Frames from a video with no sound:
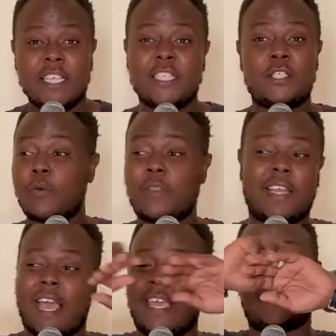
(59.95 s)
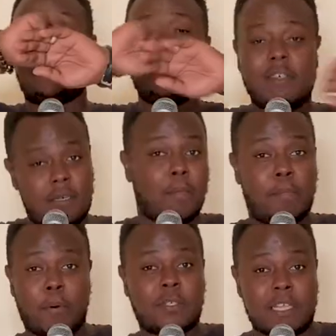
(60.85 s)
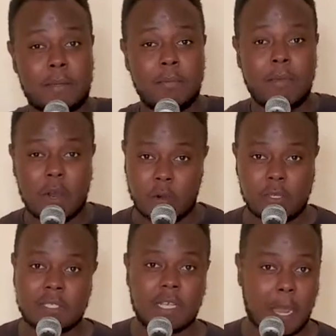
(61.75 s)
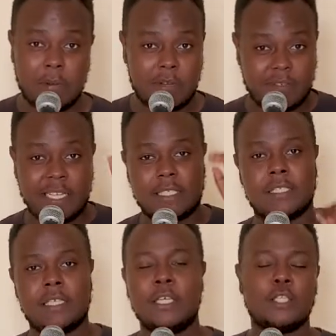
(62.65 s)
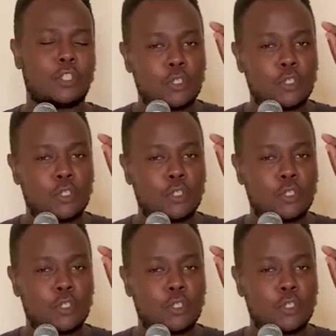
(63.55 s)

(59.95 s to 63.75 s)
so that I can post them across a couple of days. So